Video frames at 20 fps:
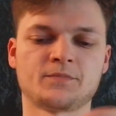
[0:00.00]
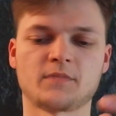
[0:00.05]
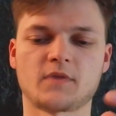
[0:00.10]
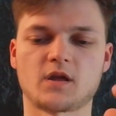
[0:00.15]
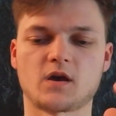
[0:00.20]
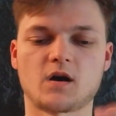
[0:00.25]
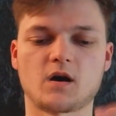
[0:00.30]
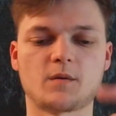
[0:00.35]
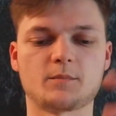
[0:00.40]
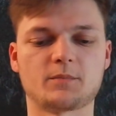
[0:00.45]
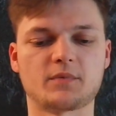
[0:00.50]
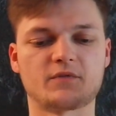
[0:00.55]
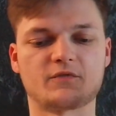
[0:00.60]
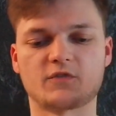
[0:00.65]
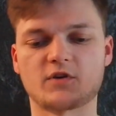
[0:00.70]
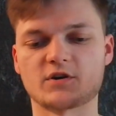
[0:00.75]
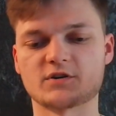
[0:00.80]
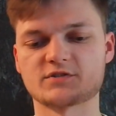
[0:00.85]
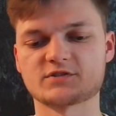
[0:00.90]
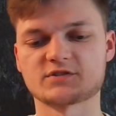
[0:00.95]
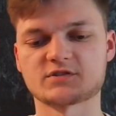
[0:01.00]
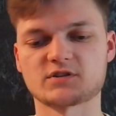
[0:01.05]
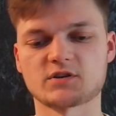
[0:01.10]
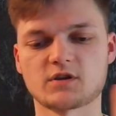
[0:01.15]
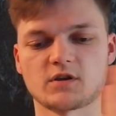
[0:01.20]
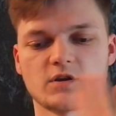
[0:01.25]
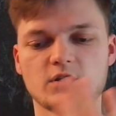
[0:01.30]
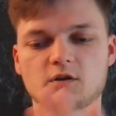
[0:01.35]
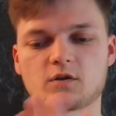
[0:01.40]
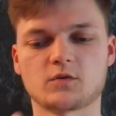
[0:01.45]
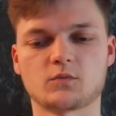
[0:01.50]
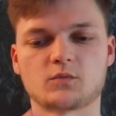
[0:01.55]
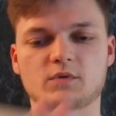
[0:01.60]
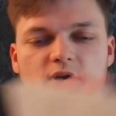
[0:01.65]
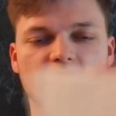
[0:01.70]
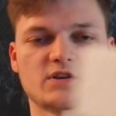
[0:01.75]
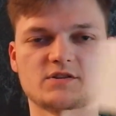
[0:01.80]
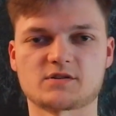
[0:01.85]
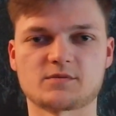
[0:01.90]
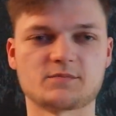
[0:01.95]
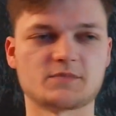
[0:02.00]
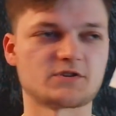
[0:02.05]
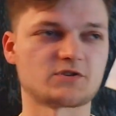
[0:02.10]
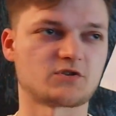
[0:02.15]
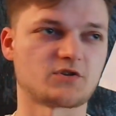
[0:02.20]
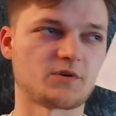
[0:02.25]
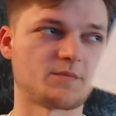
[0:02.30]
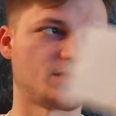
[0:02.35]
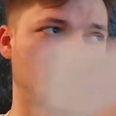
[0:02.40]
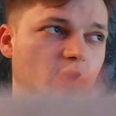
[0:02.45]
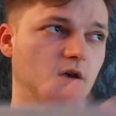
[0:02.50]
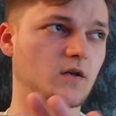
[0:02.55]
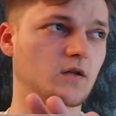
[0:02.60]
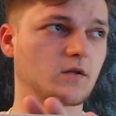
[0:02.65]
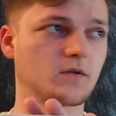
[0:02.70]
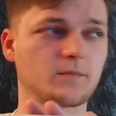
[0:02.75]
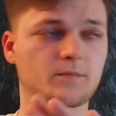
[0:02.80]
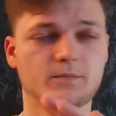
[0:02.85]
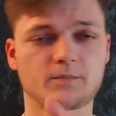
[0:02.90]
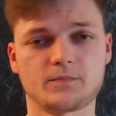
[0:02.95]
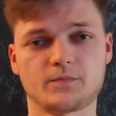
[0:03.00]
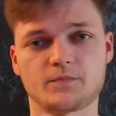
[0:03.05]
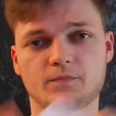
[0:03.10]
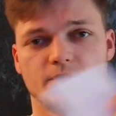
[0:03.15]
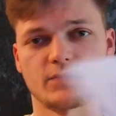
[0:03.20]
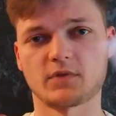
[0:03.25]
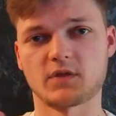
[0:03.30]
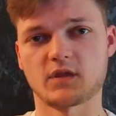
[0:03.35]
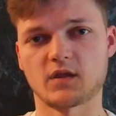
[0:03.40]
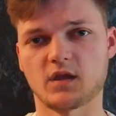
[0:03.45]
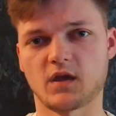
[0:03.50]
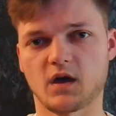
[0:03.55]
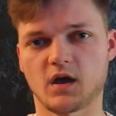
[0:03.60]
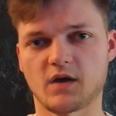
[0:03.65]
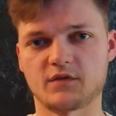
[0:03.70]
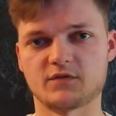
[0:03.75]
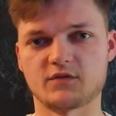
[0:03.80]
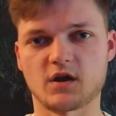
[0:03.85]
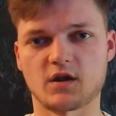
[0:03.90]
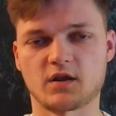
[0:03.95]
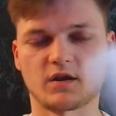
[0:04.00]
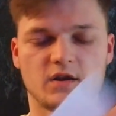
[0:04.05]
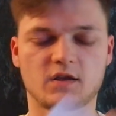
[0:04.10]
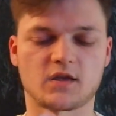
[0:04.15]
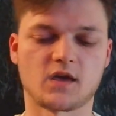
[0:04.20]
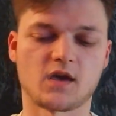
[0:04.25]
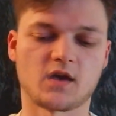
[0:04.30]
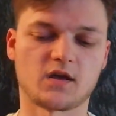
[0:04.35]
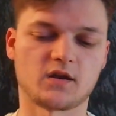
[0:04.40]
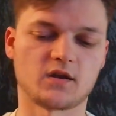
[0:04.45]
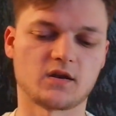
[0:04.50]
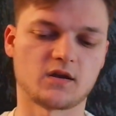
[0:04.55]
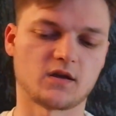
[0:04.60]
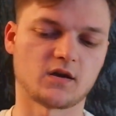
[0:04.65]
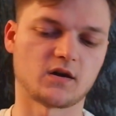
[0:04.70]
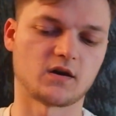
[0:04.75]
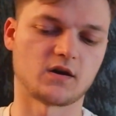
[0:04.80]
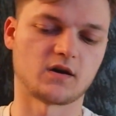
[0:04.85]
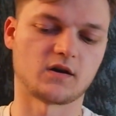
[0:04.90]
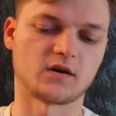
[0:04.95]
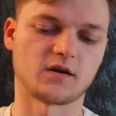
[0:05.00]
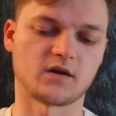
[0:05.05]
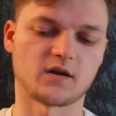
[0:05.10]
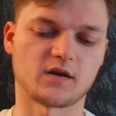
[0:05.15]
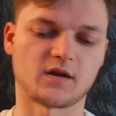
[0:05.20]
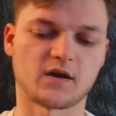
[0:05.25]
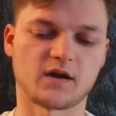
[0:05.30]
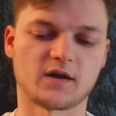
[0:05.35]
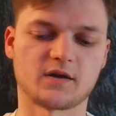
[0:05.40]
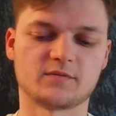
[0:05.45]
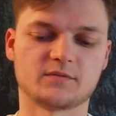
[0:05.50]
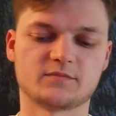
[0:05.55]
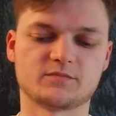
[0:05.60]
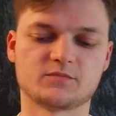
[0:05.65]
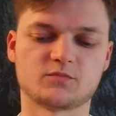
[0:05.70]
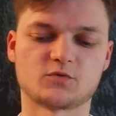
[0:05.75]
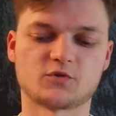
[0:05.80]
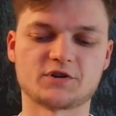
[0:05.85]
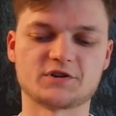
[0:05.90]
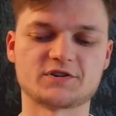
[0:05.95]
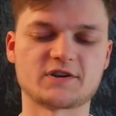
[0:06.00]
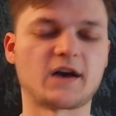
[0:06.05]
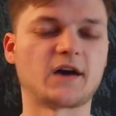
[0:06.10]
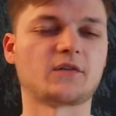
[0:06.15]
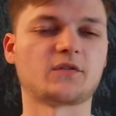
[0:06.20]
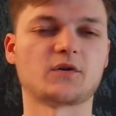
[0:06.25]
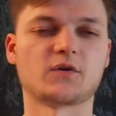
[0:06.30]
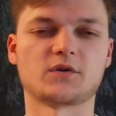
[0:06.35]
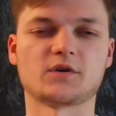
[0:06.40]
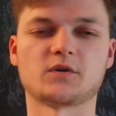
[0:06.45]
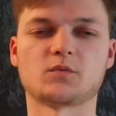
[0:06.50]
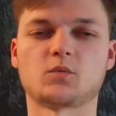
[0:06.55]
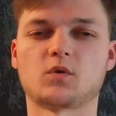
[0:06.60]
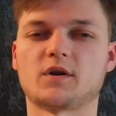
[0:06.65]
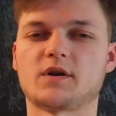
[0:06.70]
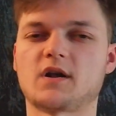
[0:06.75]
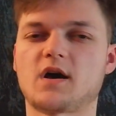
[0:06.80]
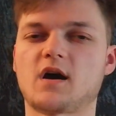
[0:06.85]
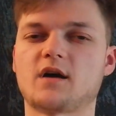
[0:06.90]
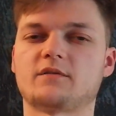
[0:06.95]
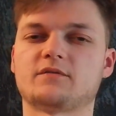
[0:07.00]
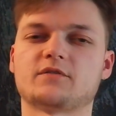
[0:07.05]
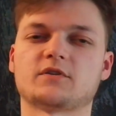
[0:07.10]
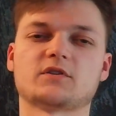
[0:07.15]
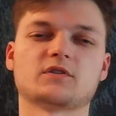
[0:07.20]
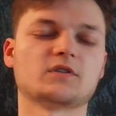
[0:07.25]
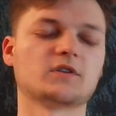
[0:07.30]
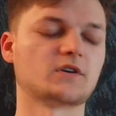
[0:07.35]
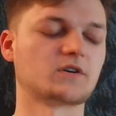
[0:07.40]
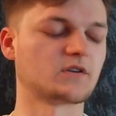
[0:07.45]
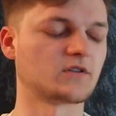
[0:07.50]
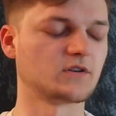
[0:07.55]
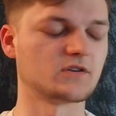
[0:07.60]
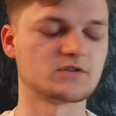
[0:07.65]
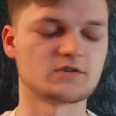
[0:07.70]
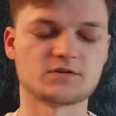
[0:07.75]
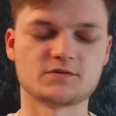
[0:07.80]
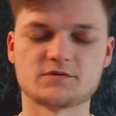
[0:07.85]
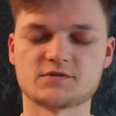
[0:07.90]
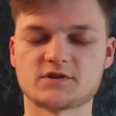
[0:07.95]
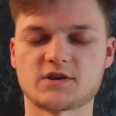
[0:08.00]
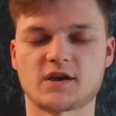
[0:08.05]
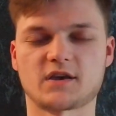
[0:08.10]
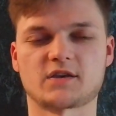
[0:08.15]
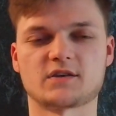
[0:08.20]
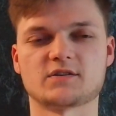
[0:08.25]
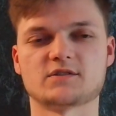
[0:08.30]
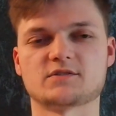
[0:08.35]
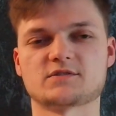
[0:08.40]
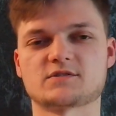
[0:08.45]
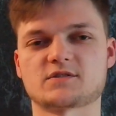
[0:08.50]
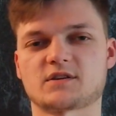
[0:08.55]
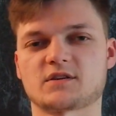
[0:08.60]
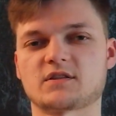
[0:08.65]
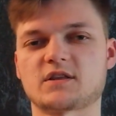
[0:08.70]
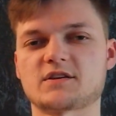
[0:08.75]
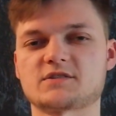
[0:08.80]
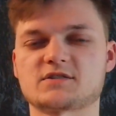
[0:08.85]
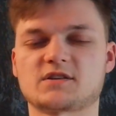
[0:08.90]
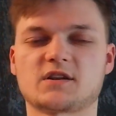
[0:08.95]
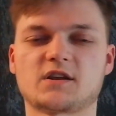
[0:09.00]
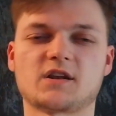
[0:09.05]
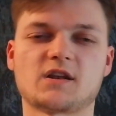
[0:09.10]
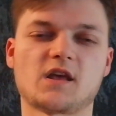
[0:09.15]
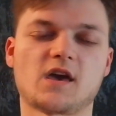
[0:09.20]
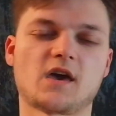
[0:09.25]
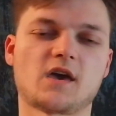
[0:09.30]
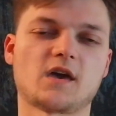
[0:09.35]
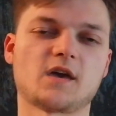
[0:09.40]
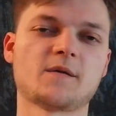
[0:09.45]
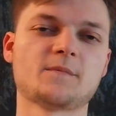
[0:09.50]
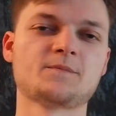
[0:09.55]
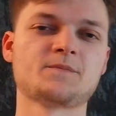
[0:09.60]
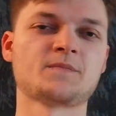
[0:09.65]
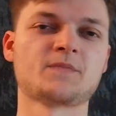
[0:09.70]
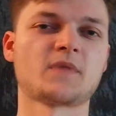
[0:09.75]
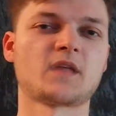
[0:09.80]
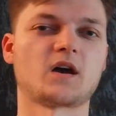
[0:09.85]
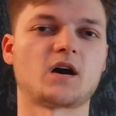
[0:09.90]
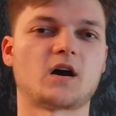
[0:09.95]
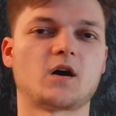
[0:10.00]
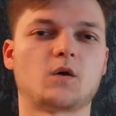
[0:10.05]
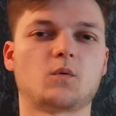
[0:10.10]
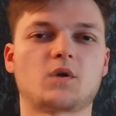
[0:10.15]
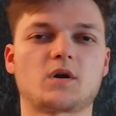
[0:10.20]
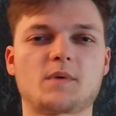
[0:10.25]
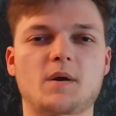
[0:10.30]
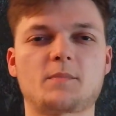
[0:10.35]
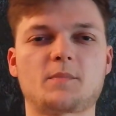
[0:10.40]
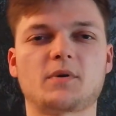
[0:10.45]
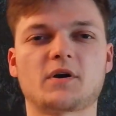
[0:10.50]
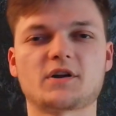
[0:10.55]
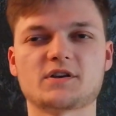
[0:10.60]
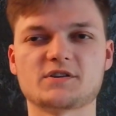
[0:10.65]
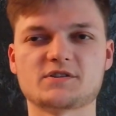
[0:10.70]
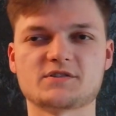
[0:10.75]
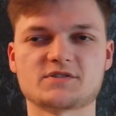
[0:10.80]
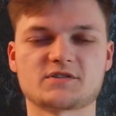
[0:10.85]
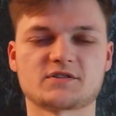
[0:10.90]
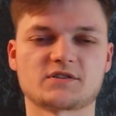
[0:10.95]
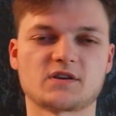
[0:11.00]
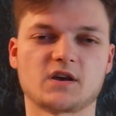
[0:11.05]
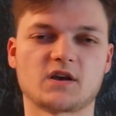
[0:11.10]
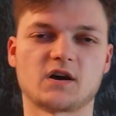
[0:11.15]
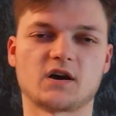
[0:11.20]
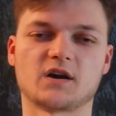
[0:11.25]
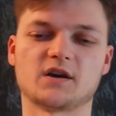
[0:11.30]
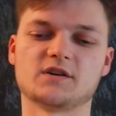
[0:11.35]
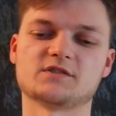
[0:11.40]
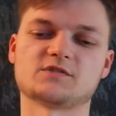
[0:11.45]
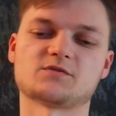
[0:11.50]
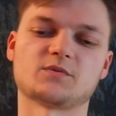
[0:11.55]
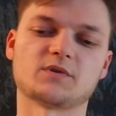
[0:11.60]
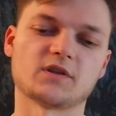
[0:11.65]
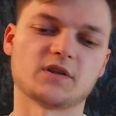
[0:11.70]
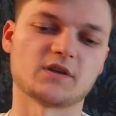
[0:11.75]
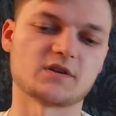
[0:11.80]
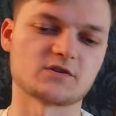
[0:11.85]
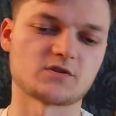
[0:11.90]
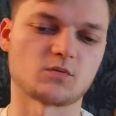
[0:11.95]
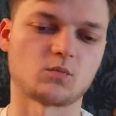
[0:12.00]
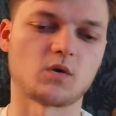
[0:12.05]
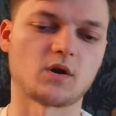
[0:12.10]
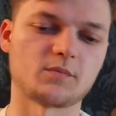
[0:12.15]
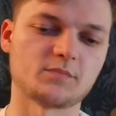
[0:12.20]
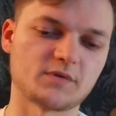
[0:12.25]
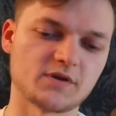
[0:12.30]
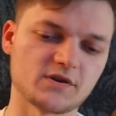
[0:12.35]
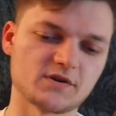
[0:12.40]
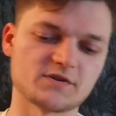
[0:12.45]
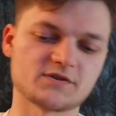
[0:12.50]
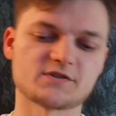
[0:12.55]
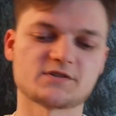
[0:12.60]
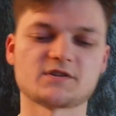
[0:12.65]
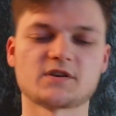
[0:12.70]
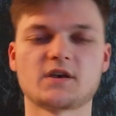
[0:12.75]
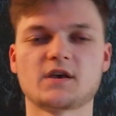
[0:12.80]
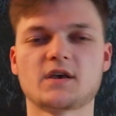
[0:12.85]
But first, we got some mystery mail. I've done it again. I re-downloaded Whatnot for literally 2 seconds, like less than a day. One of my buddies is really into One Piece,